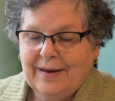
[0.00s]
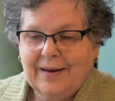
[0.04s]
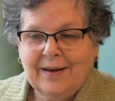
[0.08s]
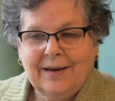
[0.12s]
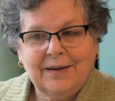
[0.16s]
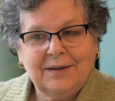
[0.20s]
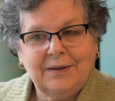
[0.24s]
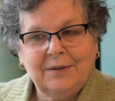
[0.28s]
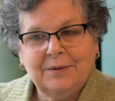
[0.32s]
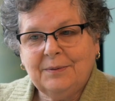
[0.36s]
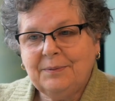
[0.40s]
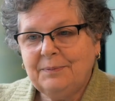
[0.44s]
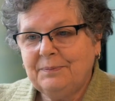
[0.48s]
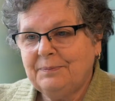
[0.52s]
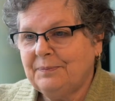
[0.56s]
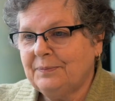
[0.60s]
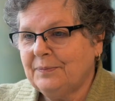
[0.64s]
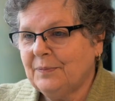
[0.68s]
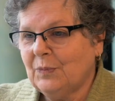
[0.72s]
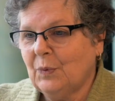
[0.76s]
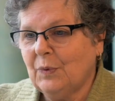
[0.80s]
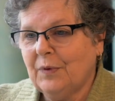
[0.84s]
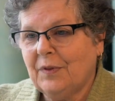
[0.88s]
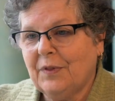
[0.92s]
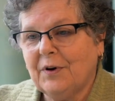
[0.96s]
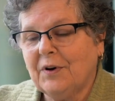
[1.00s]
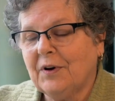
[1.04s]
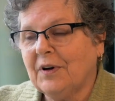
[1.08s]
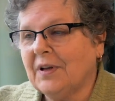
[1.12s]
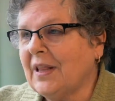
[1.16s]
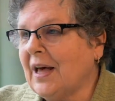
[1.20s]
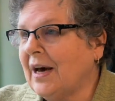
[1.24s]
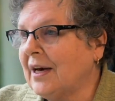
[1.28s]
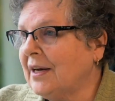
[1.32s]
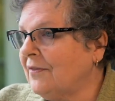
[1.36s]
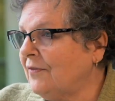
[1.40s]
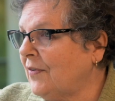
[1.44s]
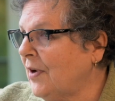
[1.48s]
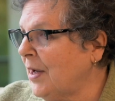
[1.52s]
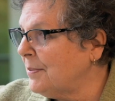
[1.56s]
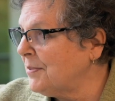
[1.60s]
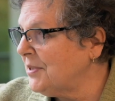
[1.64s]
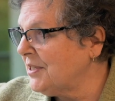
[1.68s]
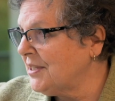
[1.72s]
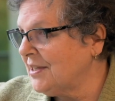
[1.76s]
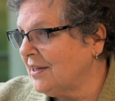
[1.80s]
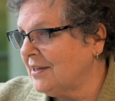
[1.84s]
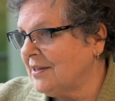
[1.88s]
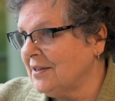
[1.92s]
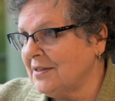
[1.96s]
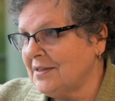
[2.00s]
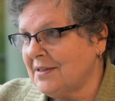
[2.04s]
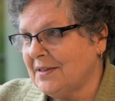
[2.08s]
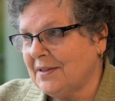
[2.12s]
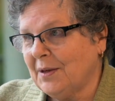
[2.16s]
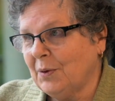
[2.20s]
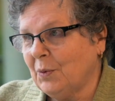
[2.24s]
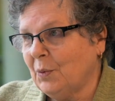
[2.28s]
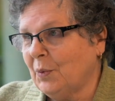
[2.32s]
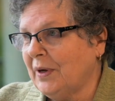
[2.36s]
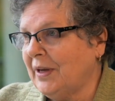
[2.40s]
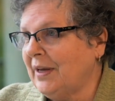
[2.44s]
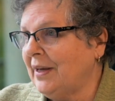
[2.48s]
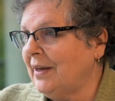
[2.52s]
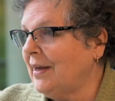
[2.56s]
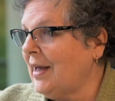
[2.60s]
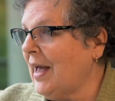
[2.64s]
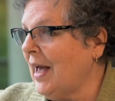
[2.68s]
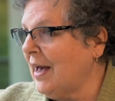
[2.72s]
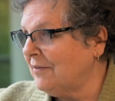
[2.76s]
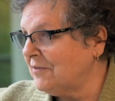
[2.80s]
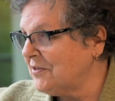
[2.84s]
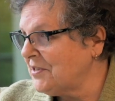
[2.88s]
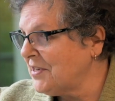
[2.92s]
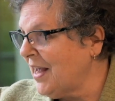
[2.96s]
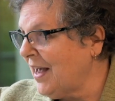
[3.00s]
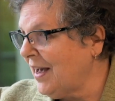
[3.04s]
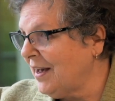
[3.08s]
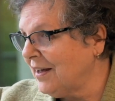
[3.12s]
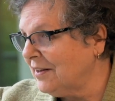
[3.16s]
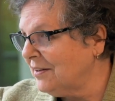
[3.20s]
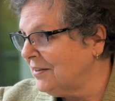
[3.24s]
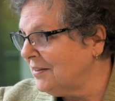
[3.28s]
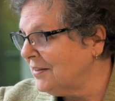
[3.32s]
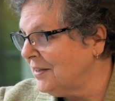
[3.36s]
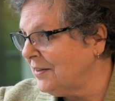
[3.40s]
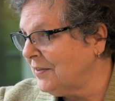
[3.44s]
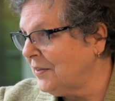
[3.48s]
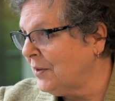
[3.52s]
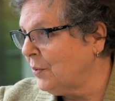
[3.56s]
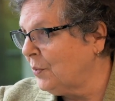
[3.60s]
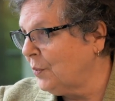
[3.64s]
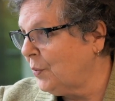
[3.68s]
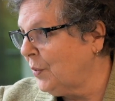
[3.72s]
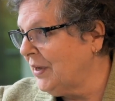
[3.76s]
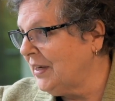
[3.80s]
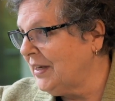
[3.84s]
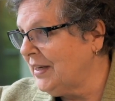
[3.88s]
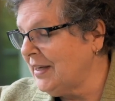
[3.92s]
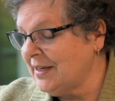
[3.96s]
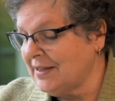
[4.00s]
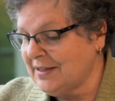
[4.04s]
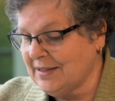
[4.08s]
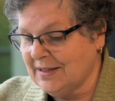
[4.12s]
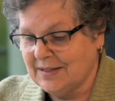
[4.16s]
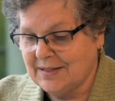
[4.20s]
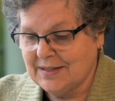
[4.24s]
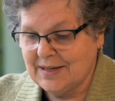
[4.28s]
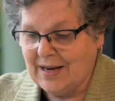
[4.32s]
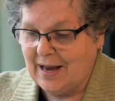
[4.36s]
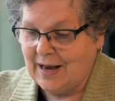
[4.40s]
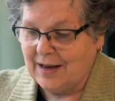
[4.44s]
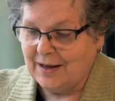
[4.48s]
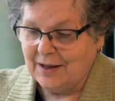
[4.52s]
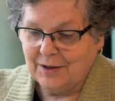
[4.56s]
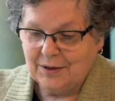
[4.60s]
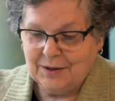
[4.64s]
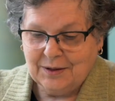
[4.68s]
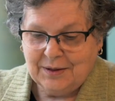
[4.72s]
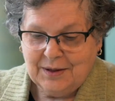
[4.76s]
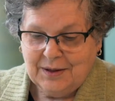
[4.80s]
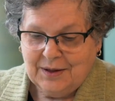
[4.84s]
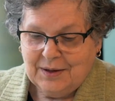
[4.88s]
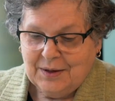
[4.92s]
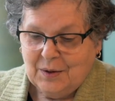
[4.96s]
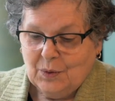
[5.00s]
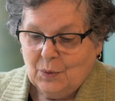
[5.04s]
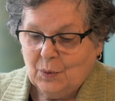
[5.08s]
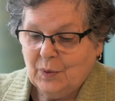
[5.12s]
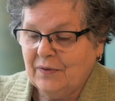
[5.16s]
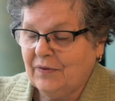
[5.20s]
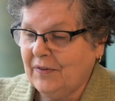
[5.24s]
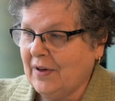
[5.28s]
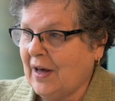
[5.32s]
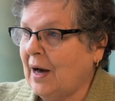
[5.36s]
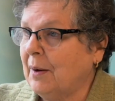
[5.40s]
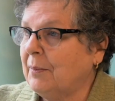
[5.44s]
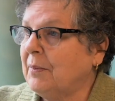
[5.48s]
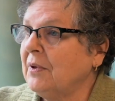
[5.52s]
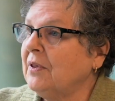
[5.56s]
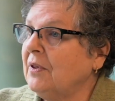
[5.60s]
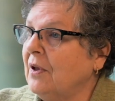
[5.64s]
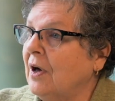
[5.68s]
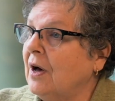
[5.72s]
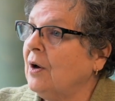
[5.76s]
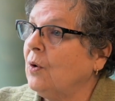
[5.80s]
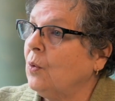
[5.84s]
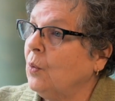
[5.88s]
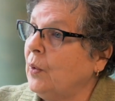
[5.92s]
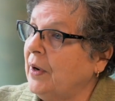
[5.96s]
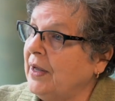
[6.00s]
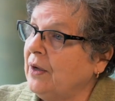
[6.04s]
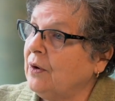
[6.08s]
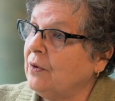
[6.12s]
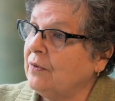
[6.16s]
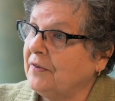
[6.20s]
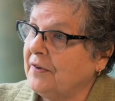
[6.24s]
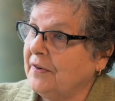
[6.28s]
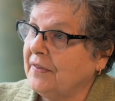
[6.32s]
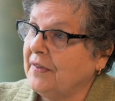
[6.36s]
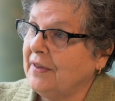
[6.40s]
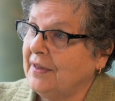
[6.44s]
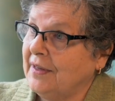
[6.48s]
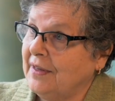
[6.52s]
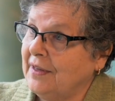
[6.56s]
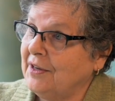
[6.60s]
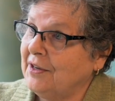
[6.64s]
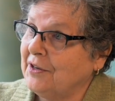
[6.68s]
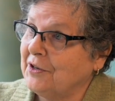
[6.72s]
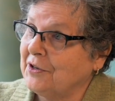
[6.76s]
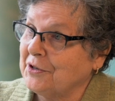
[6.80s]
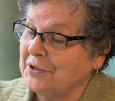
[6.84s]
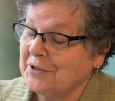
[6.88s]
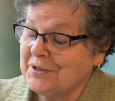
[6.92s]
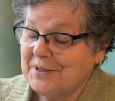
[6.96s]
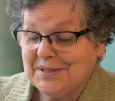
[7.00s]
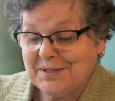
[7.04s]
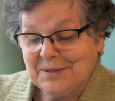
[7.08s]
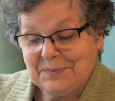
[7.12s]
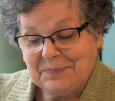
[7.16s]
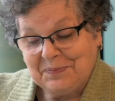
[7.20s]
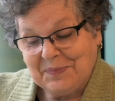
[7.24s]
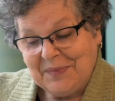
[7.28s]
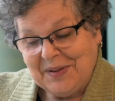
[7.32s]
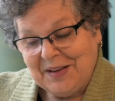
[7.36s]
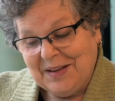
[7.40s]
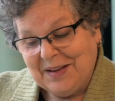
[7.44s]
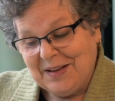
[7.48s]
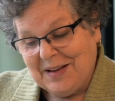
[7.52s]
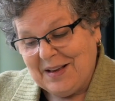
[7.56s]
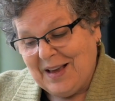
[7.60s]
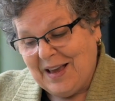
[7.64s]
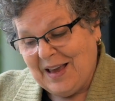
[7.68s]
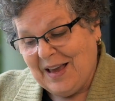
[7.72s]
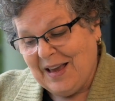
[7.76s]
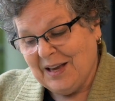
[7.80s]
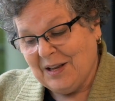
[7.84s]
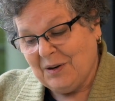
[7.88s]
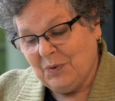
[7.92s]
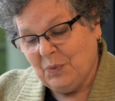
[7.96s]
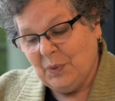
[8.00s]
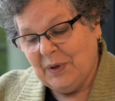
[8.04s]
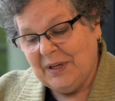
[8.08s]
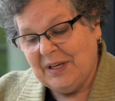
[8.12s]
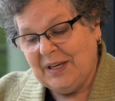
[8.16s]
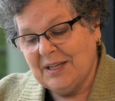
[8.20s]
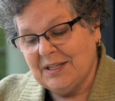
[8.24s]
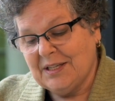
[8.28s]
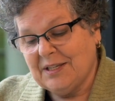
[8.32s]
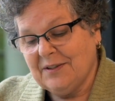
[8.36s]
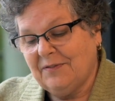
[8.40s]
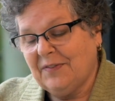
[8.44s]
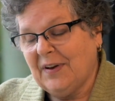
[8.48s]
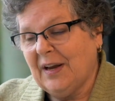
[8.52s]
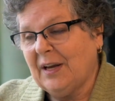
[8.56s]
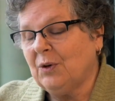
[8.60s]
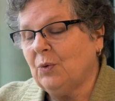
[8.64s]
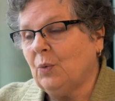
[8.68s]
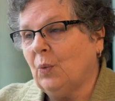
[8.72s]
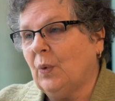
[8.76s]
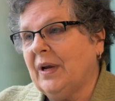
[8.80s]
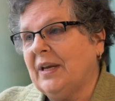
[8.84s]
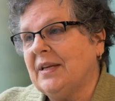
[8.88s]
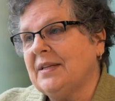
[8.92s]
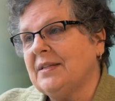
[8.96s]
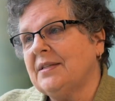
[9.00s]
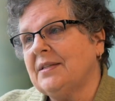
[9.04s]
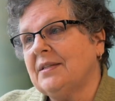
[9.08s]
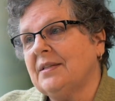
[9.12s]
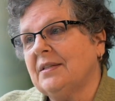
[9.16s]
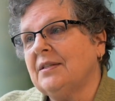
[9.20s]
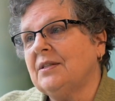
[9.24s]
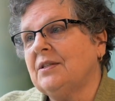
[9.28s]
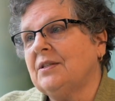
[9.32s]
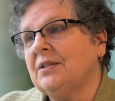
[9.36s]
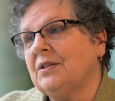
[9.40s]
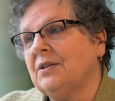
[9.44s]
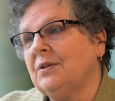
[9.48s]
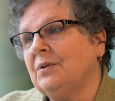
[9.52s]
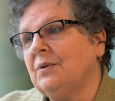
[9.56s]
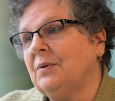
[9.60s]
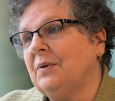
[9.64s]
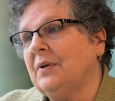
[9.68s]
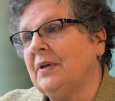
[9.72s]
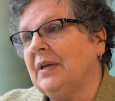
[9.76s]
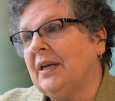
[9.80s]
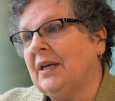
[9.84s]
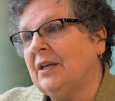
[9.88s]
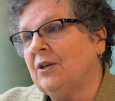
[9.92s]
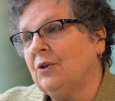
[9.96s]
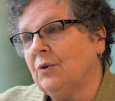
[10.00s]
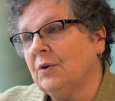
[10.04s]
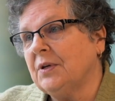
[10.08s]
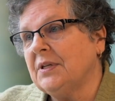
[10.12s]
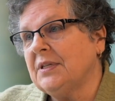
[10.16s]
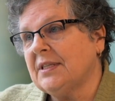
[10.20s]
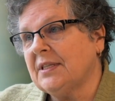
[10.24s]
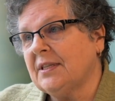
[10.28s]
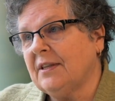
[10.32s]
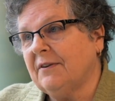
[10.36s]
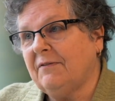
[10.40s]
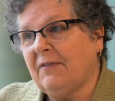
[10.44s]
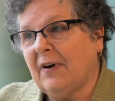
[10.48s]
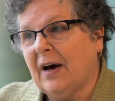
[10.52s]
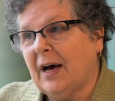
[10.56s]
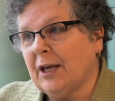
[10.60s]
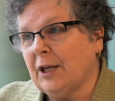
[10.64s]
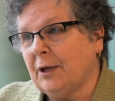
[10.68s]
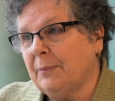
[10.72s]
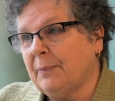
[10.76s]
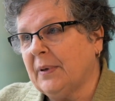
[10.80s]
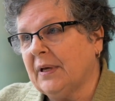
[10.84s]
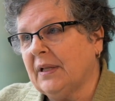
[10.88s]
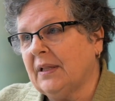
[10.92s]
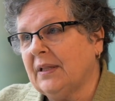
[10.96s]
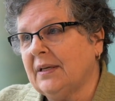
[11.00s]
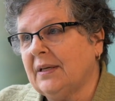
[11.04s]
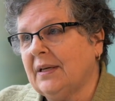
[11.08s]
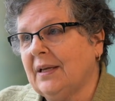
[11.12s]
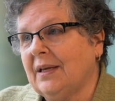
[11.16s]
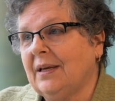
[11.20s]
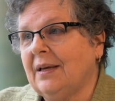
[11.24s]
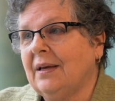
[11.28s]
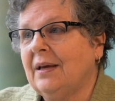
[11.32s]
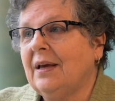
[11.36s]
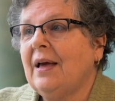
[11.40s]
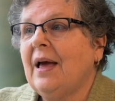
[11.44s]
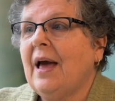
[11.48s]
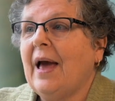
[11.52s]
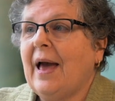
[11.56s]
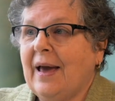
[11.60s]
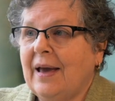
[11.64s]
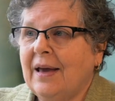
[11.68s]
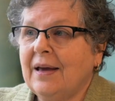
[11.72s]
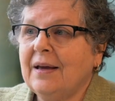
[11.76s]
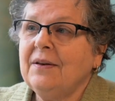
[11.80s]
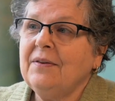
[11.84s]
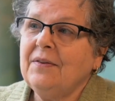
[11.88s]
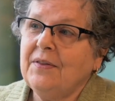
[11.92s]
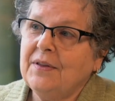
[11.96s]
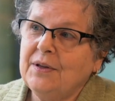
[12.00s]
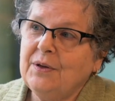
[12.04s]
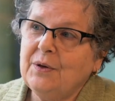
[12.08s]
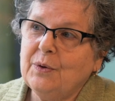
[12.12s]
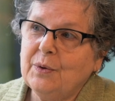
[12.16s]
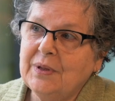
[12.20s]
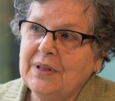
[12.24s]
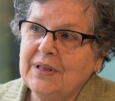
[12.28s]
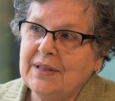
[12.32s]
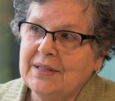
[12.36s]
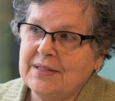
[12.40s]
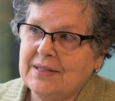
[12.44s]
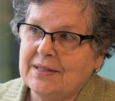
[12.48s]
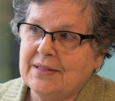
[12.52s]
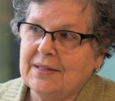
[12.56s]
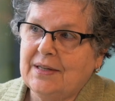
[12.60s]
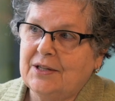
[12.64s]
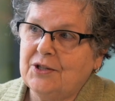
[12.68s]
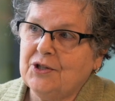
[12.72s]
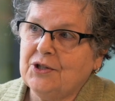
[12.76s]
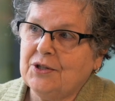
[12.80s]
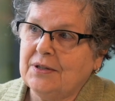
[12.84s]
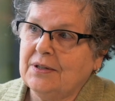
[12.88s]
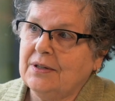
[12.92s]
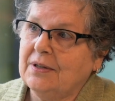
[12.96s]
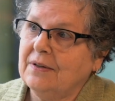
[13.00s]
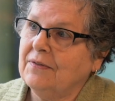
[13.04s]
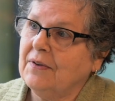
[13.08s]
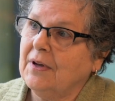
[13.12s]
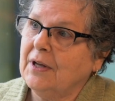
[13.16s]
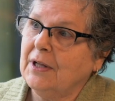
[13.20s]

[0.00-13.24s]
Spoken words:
And there are a lot of obstacles that we have tackled and that we need to tackle. We've come a long way over the years, and we need to find ways to increase the viability and the utilization of